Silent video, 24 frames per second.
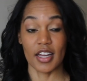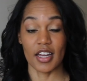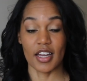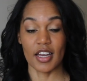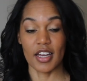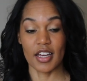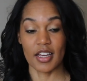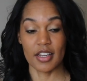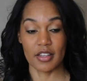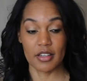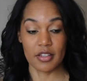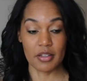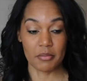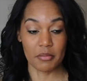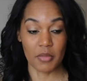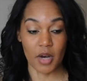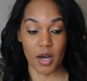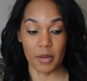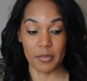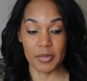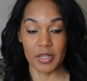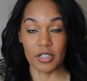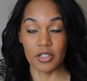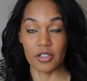and the
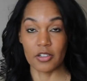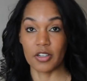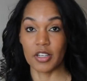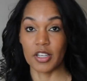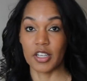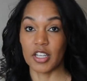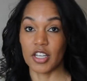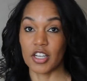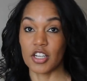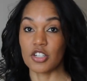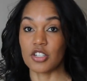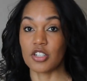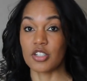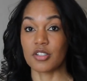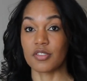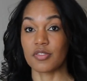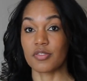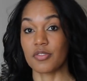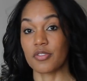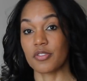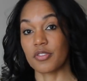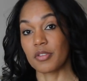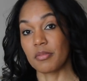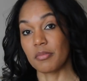mommy looking ish
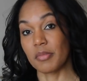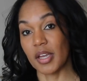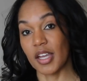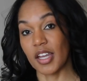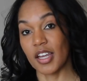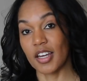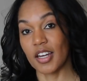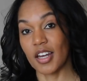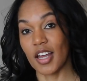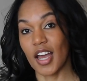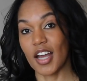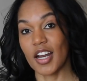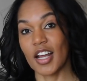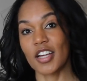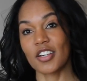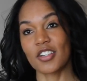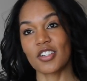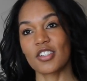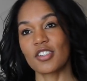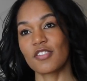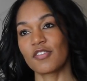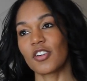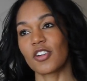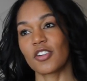for the main. And I
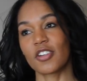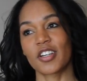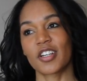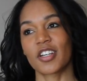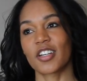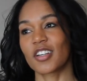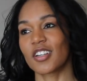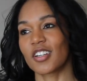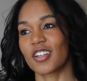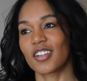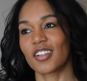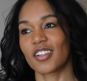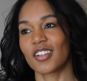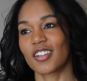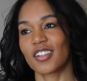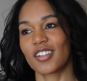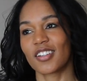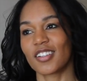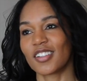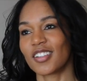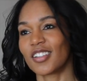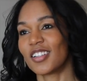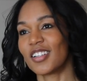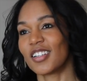just felt like
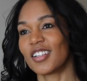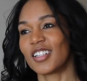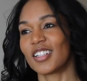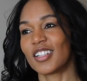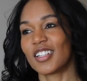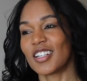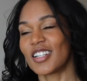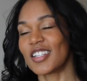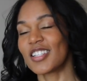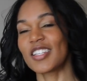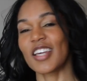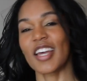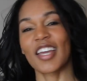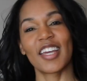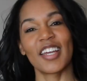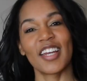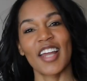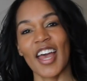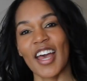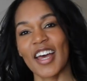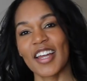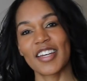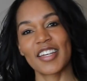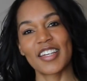
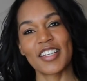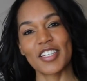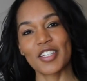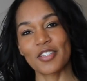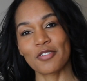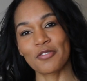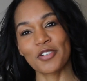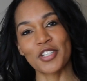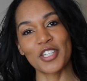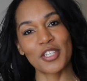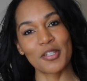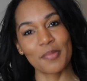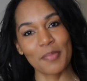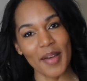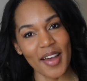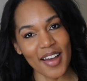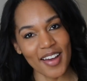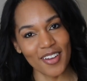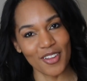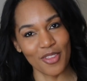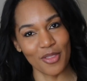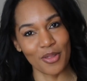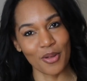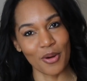secondhand
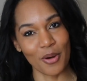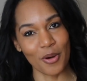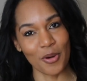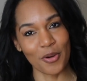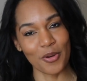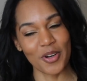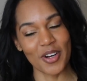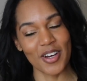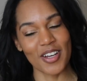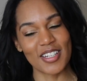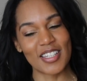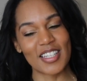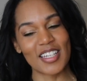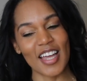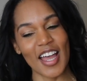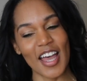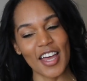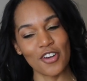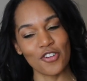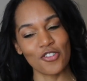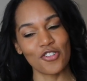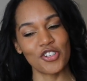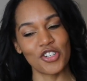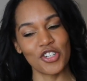disrespect though because the
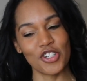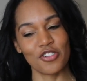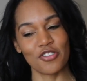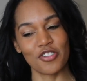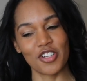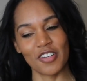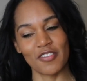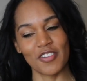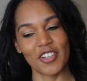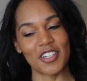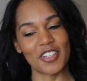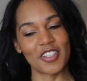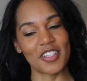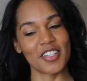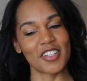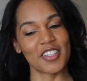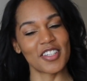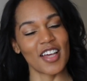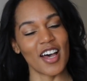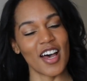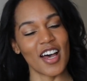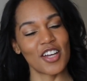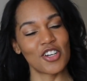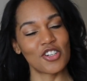energy you're giving to the
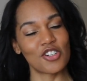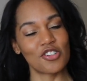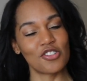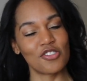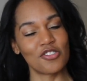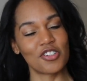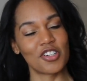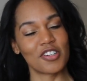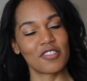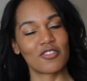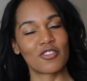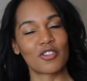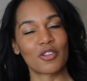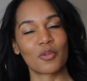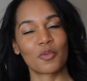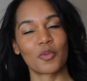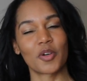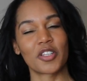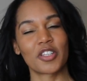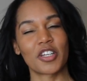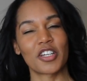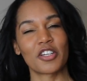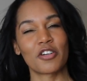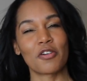side shouldn't you give to the
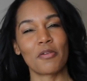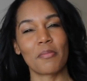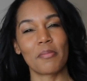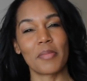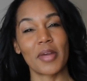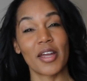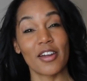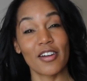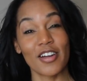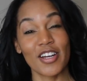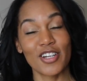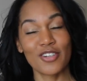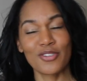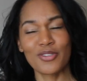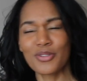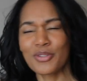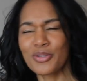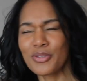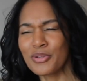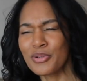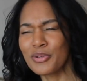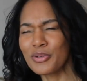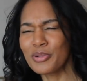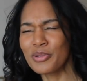one that you're married
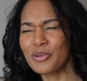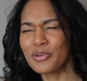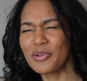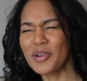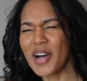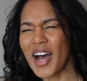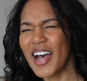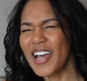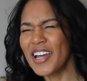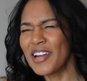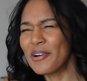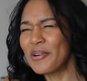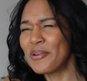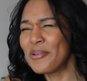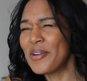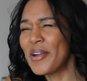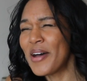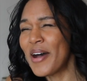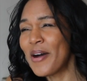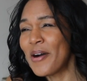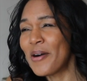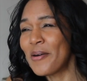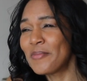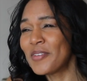to i don't
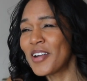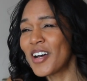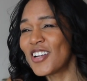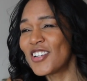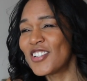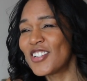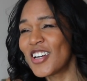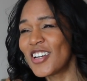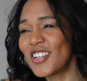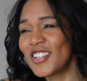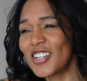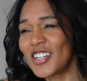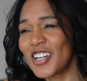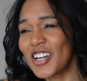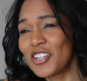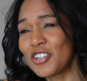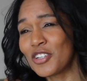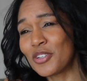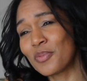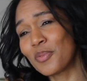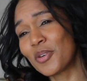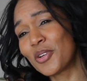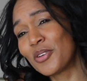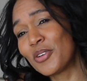know i'm not judging i
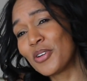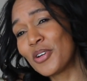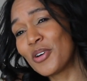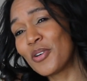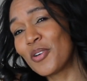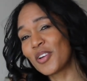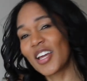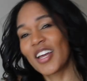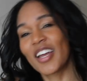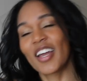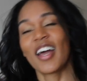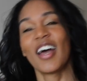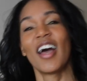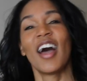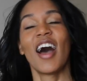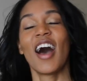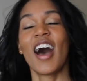just want to know like